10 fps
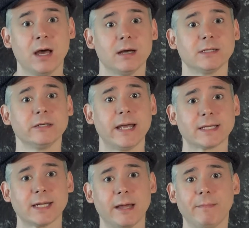Until
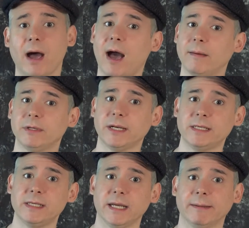next time, I'm
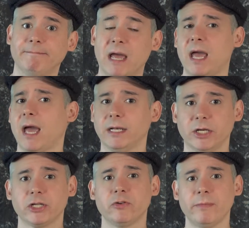JC, and
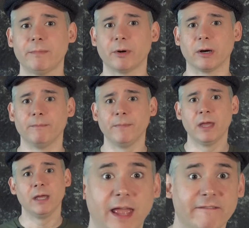just remember,
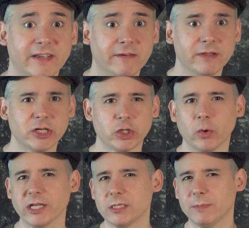if given the
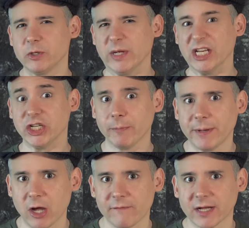choice between
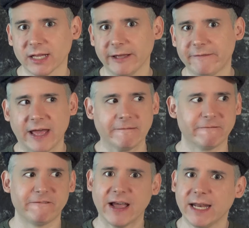jumping off a cliff and
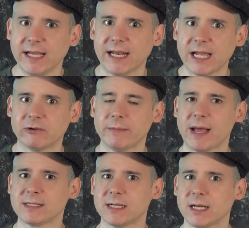fighting an angry
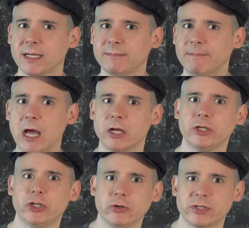mastodon,
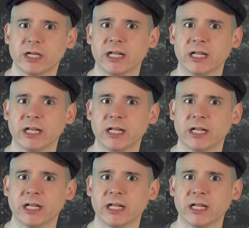choose the